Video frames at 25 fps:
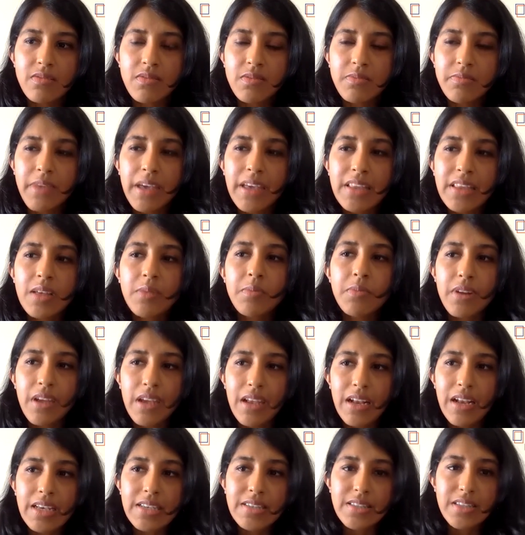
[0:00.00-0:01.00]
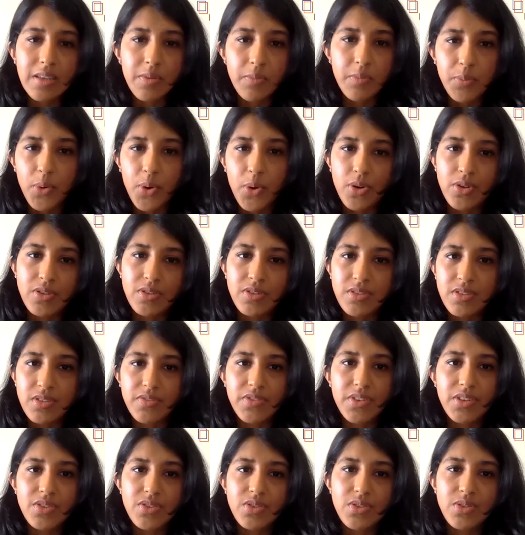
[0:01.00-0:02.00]
make them realize the importance of
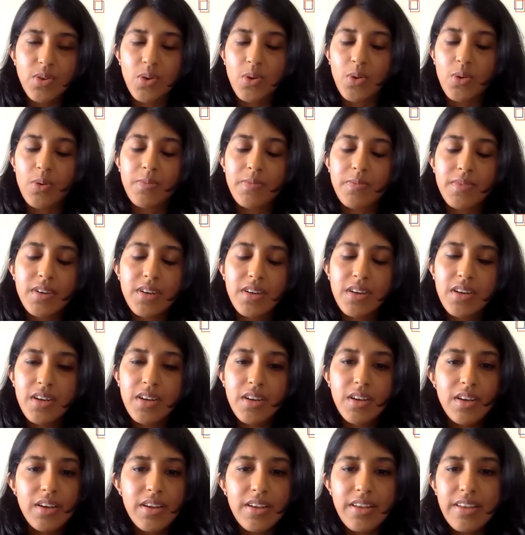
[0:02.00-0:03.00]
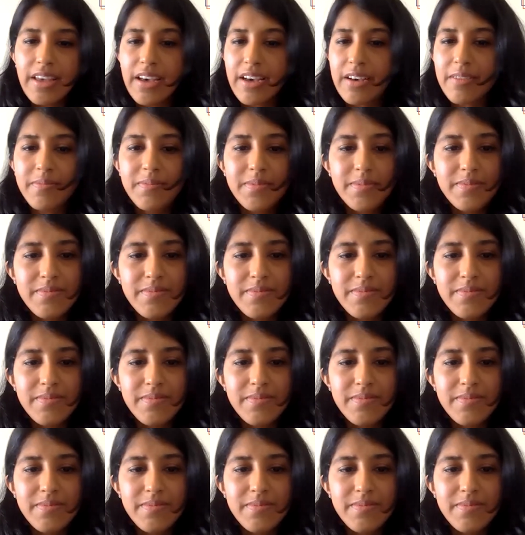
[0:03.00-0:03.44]
it. So yeah,